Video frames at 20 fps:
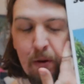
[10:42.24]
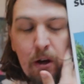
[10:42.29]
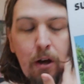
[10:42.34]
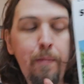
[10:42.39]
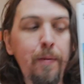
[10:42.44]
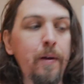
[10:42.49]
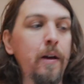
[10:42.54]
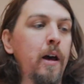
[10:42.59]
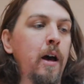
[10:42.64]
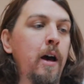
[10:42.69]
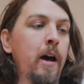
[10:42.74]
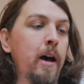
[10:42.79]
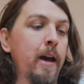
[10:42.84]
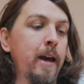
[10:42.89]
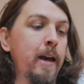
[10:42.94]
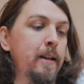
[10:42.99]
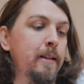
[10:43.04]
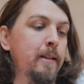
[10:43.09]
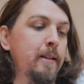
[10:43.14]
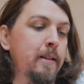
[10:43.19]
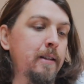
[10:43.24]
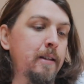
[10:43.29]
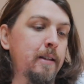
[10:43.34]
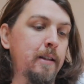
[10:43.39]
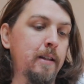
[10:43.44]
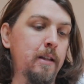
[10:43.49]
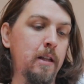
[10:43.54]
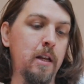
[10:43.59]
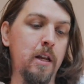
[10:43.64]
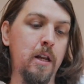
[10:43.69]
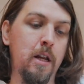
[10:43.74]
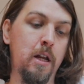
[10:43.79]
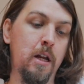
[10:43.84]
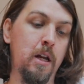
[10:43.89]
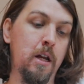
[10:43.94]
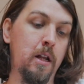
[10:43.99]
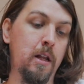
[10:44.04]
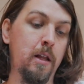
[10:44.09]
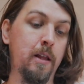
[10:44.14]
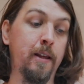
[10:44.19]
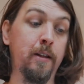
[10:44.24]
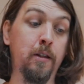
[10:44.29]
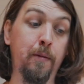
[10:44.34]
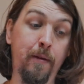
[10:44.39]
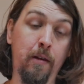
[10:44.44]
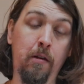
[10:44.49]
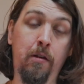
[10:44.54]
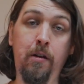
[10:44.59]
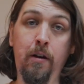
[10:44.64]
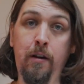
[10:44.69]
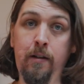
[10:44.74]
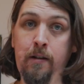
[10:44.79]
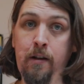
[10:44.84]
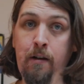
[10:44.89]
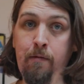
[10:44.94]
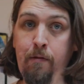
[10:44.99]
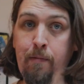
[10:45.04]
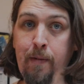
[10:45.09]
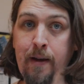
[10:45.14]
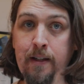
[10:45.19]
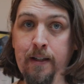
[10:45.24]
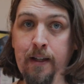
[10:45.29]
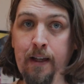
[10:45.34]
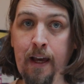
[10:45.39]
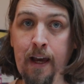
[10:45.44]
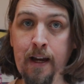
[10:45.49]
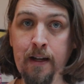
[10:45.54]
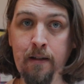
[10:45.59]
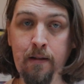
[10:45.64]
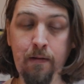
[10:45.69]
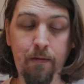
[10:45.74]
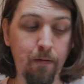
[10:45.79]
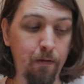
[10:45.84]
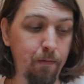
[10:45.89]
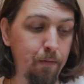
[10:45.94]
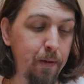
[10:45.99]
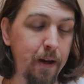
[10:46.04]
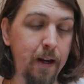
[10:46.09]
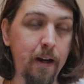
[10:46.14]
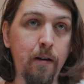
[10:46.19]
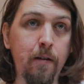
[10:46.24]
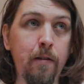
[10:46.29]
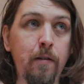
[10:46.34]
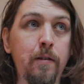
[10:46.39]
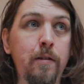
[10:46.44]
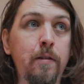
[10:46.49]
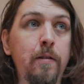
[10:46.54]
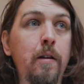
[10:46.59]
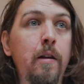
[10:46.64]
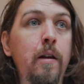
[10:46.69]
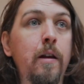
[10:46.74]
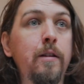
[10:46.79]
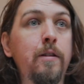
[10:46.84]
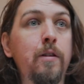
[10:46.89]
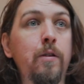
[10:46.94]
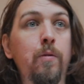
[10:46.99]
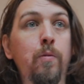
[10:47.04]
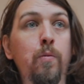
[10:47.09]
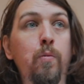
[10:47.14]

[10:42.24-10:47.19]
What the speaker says: pub. This will be the third time we've been to Kent. We've been to